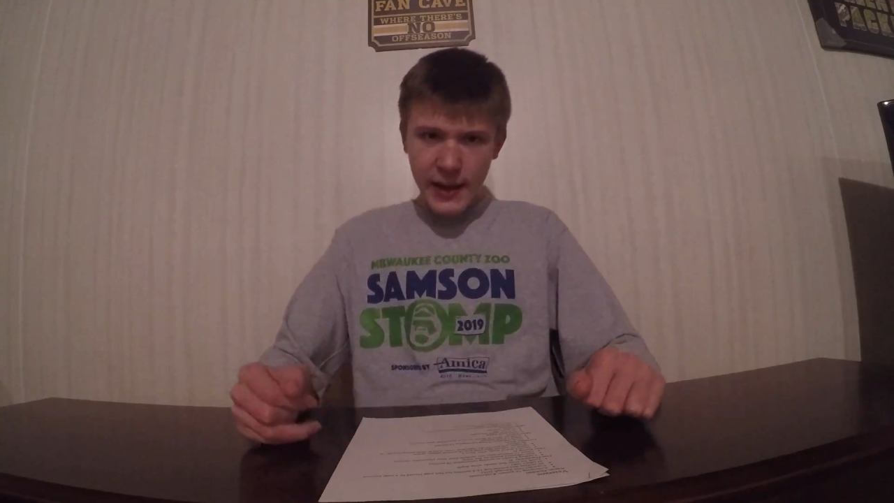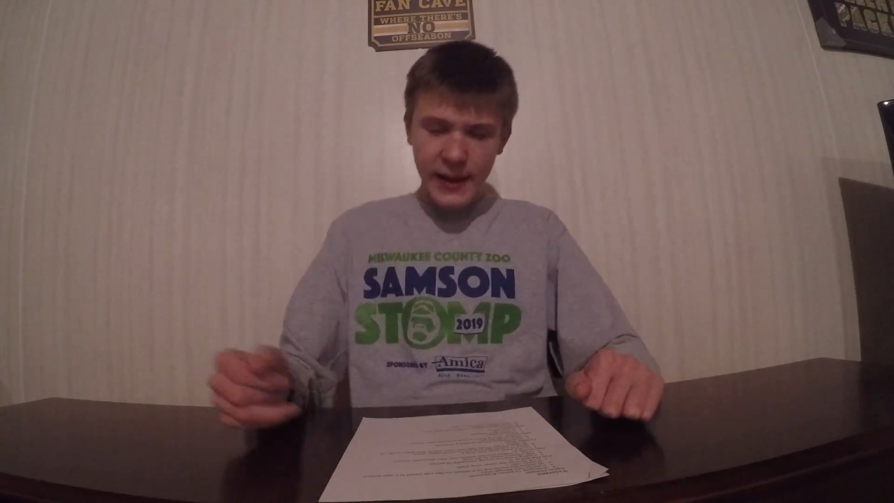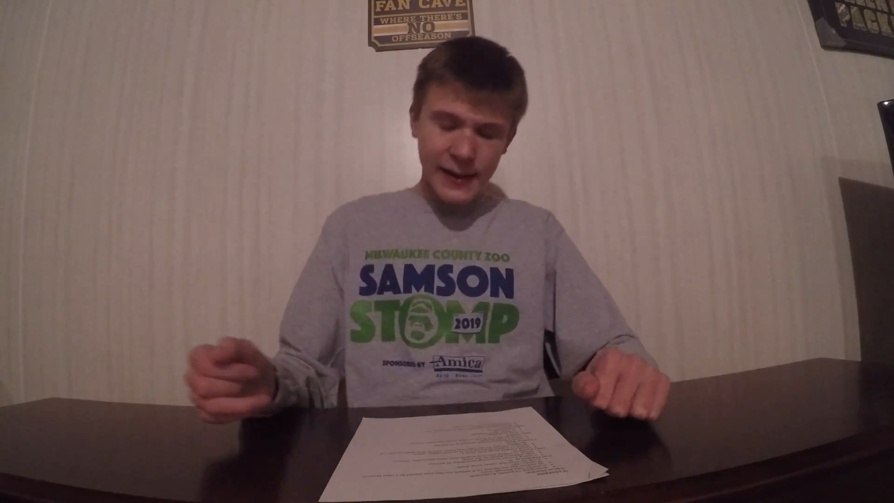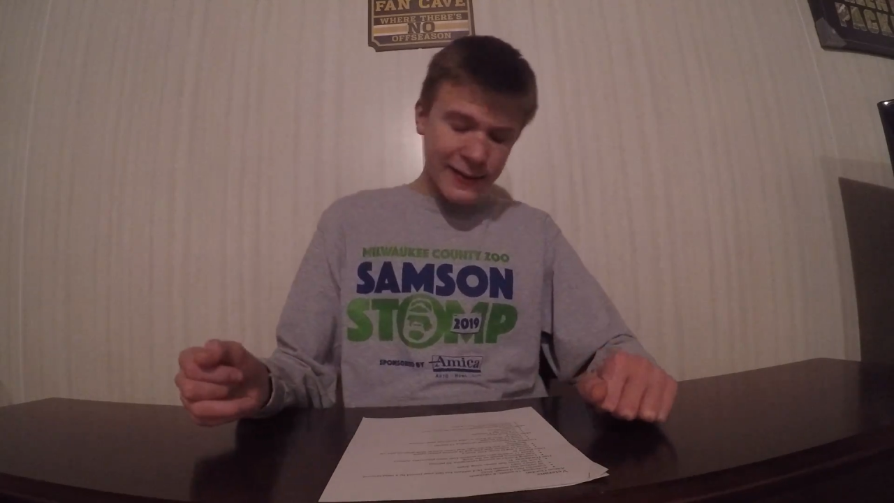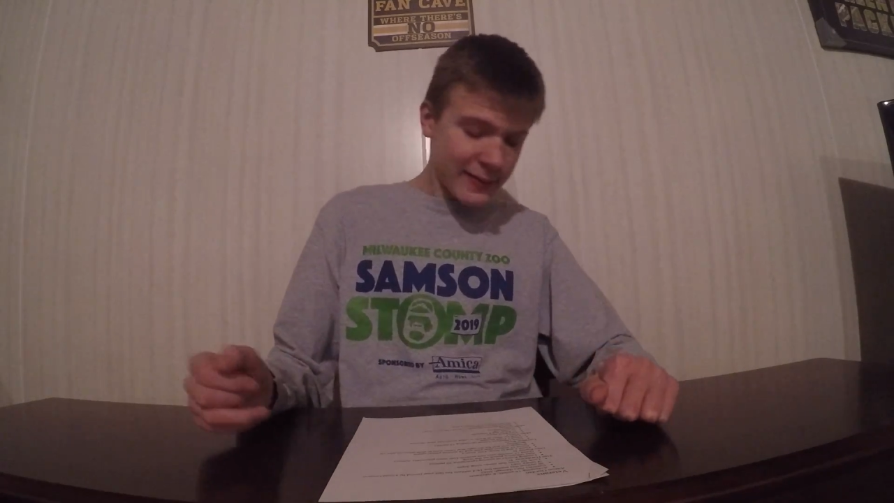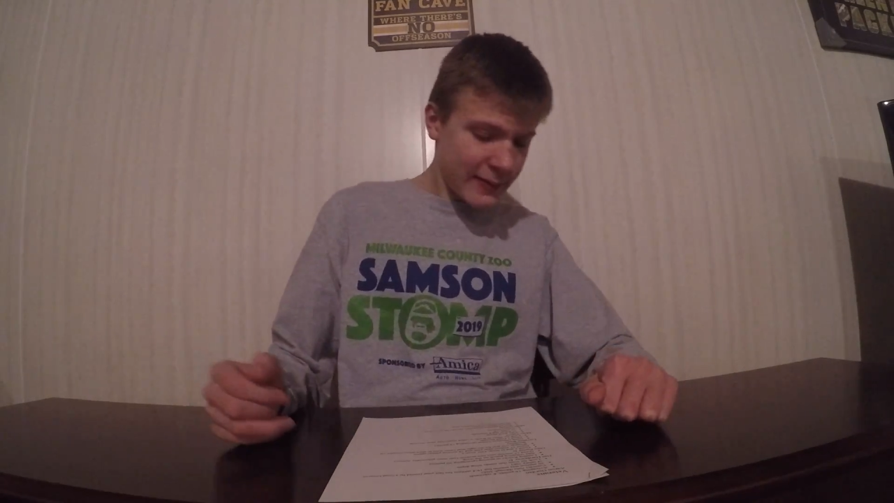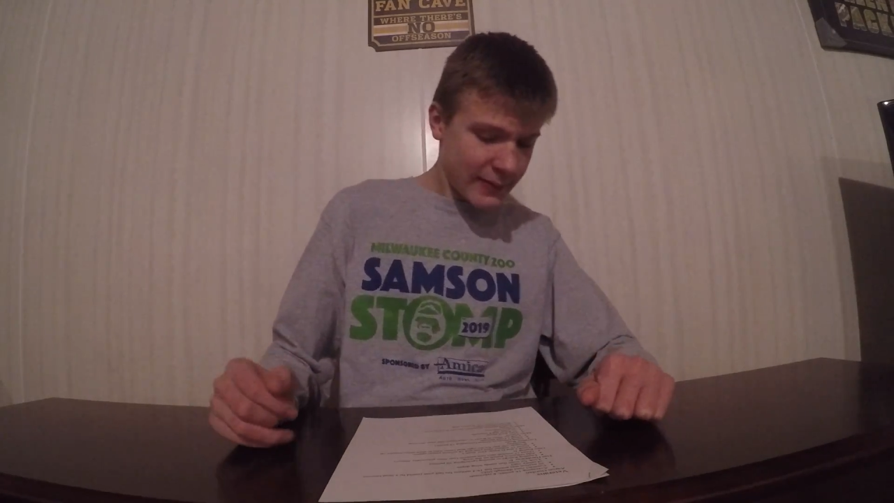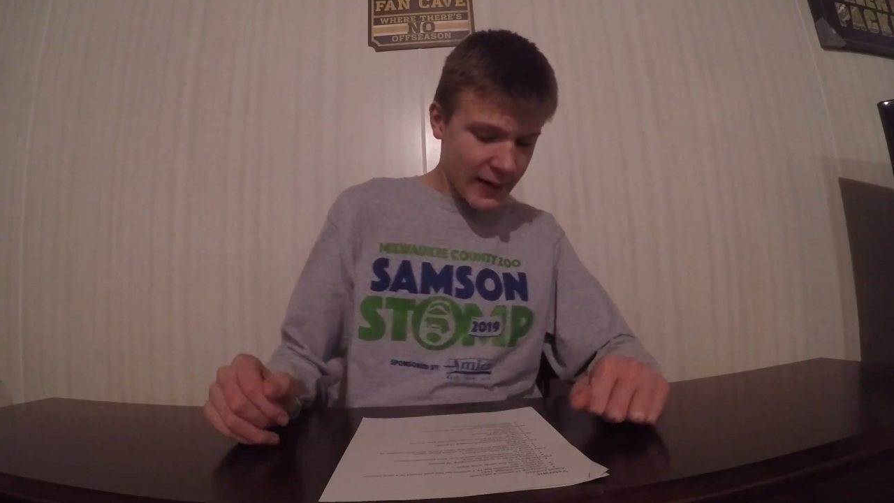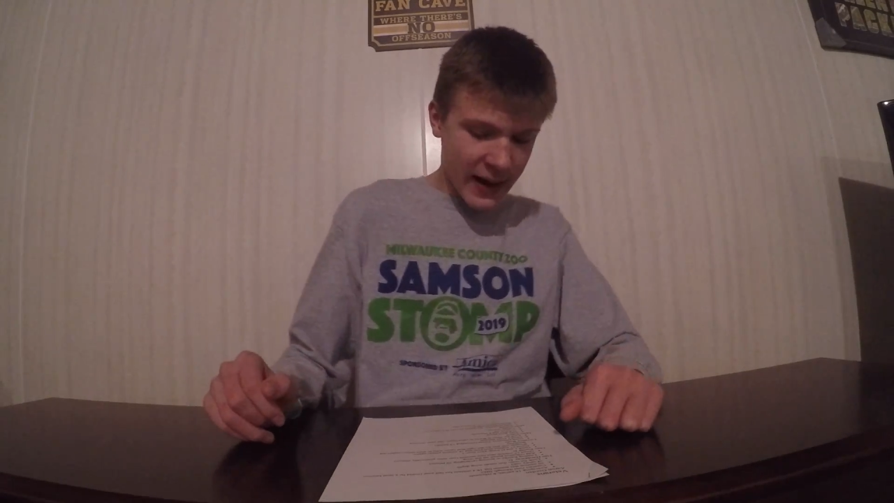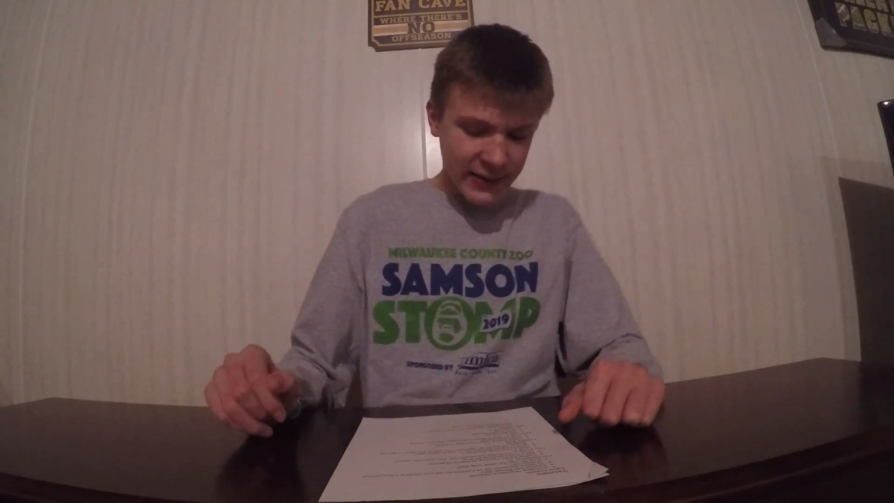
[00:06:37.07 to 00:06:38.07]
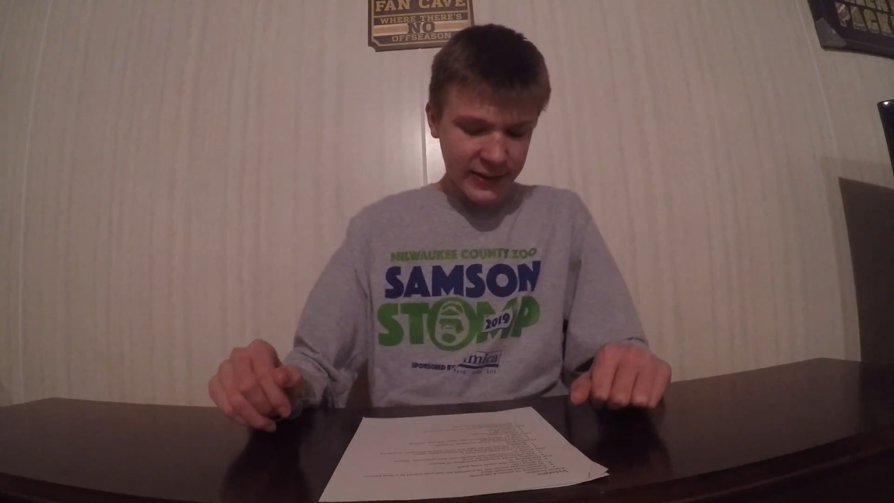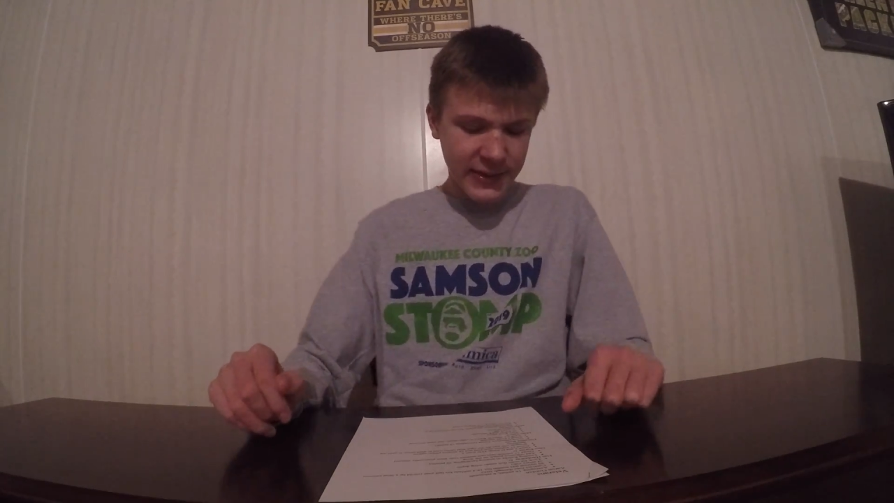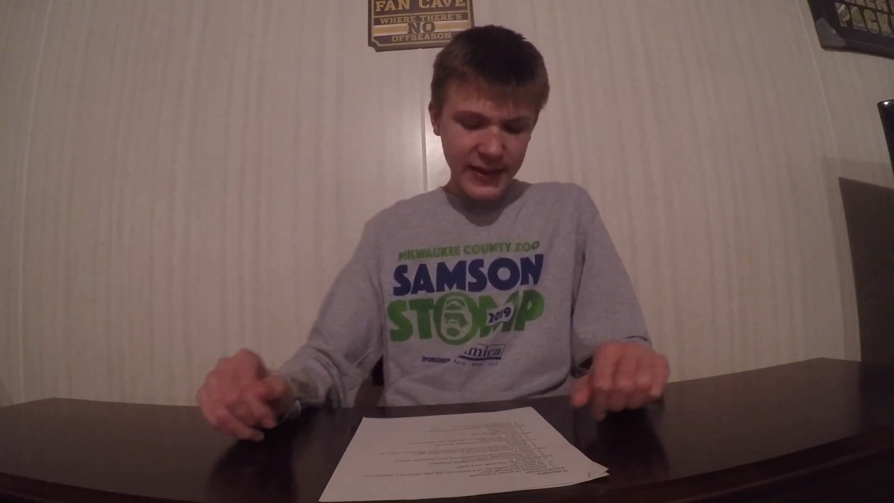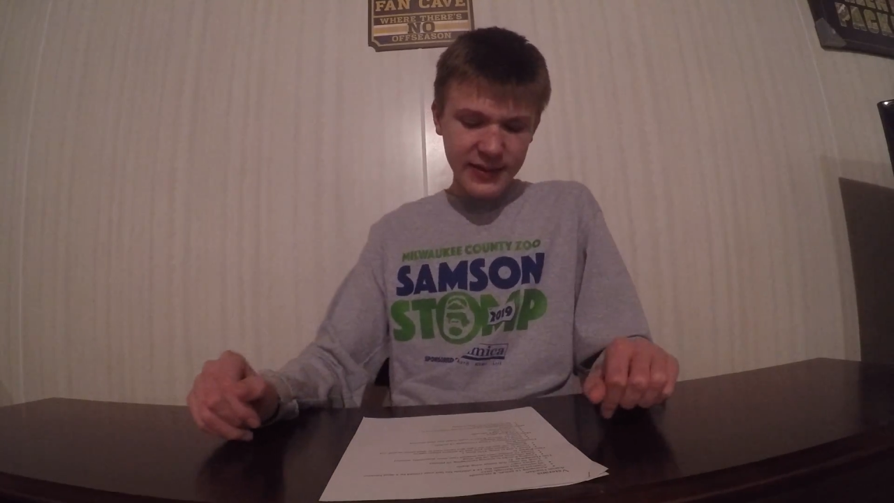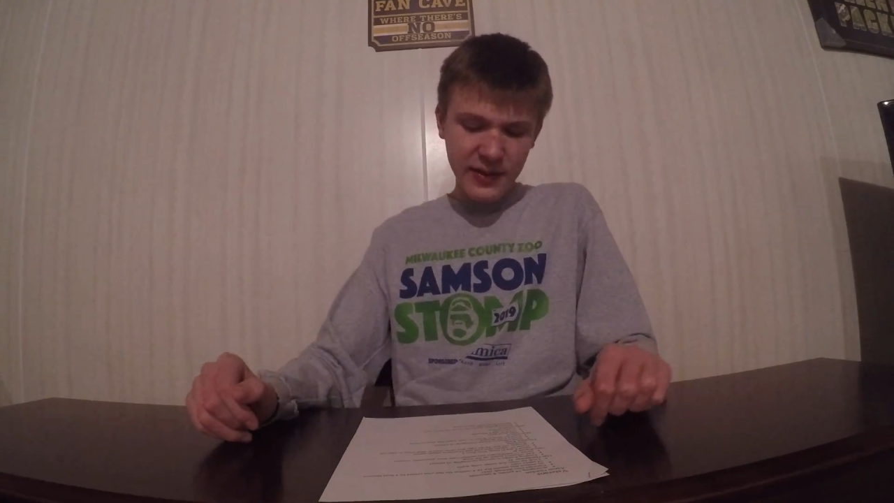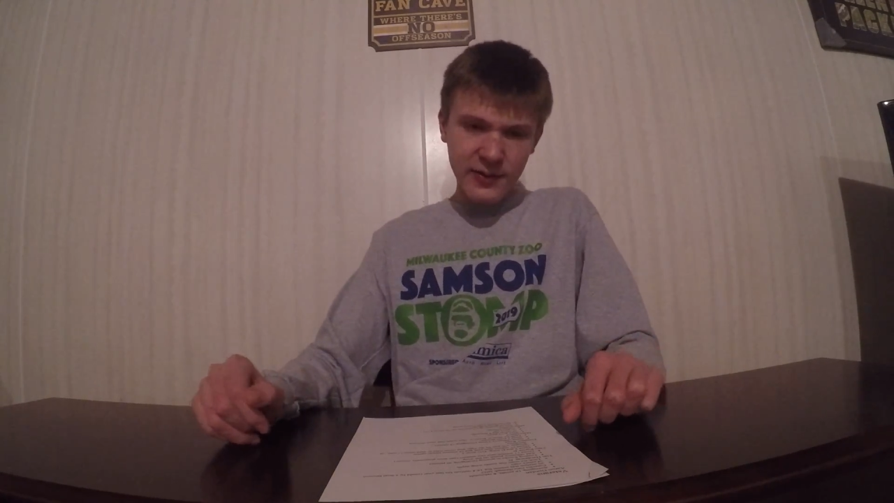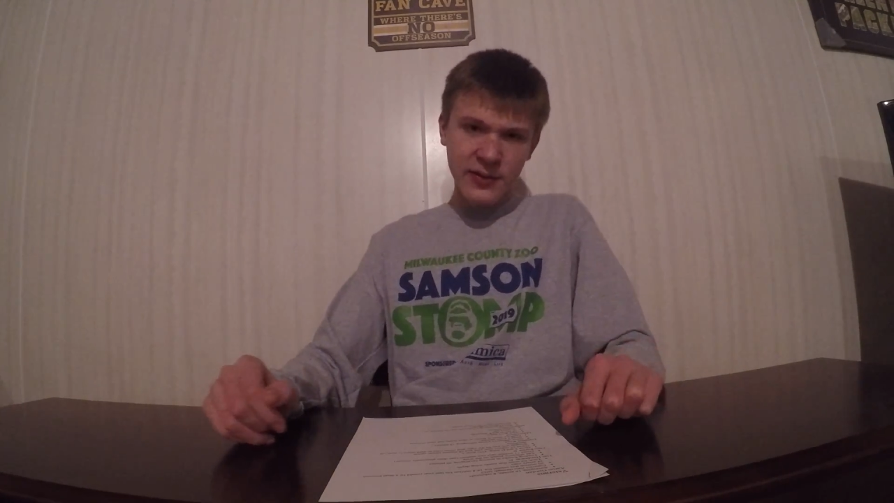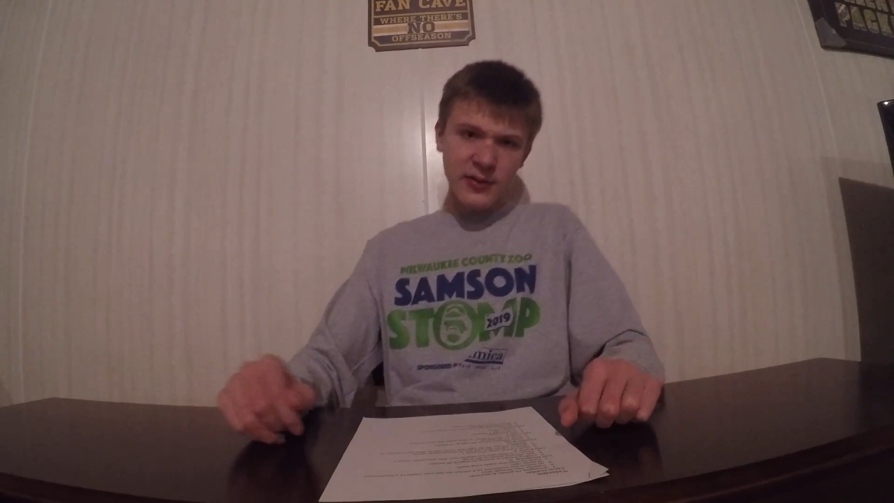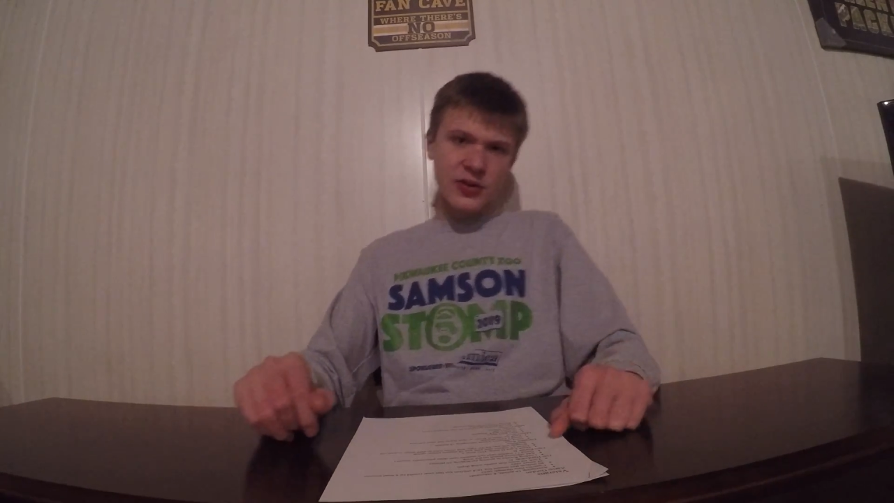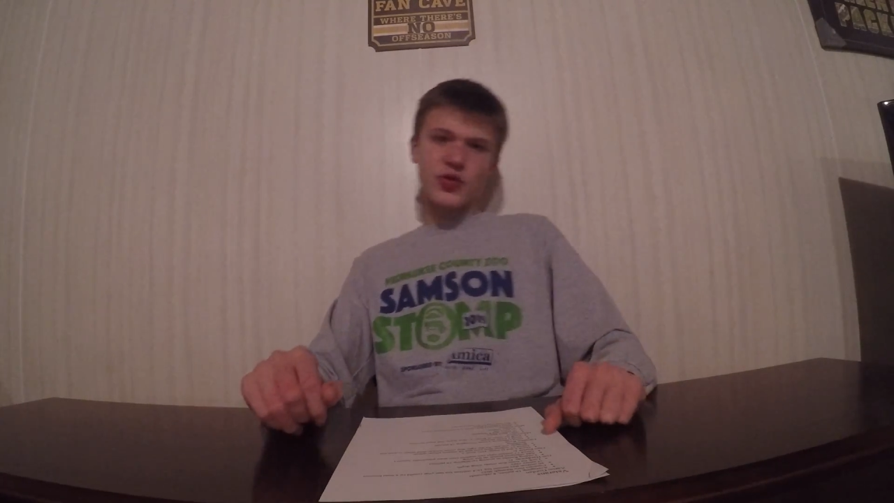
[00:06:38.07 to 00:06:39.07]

And I think they're going to